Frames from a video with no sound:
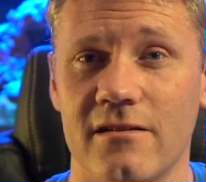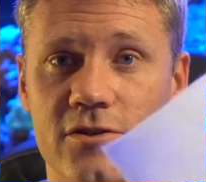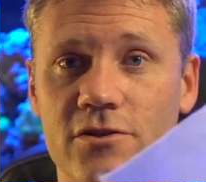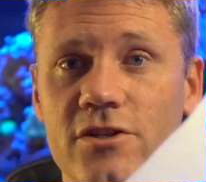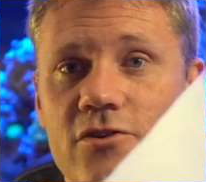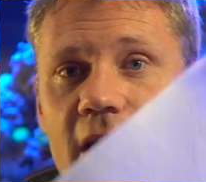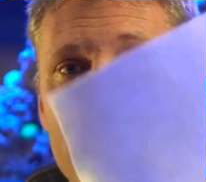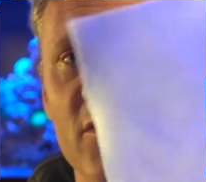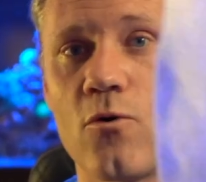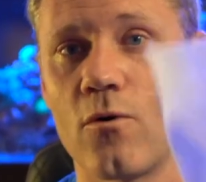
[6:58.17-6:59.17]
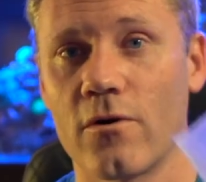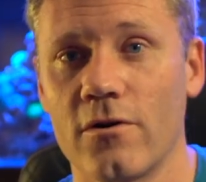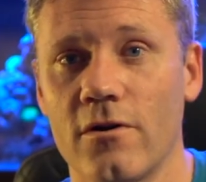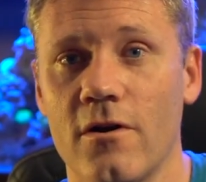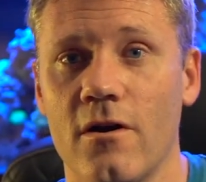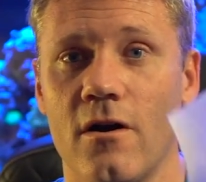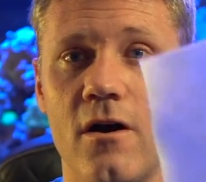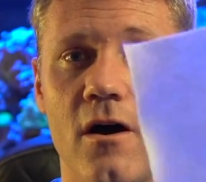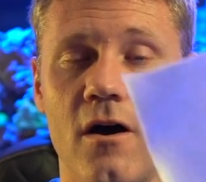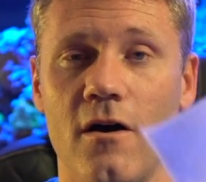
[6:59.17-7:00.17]
So you just grab the corner
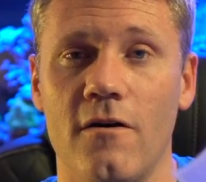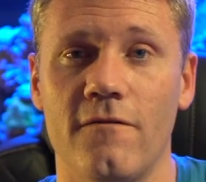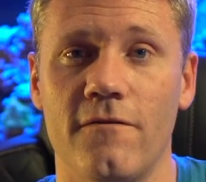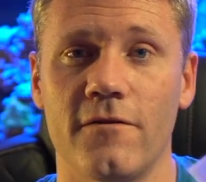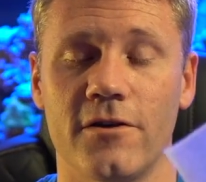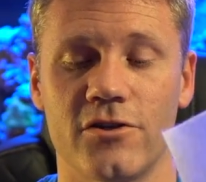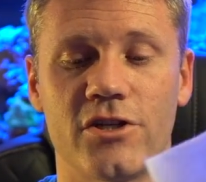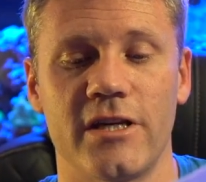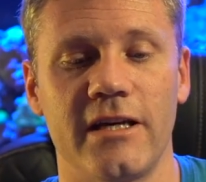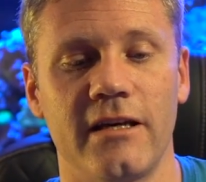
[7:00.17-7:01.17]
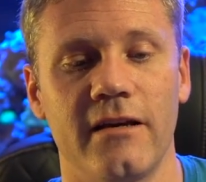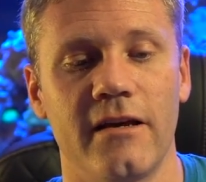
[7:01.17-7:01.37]
of your sheet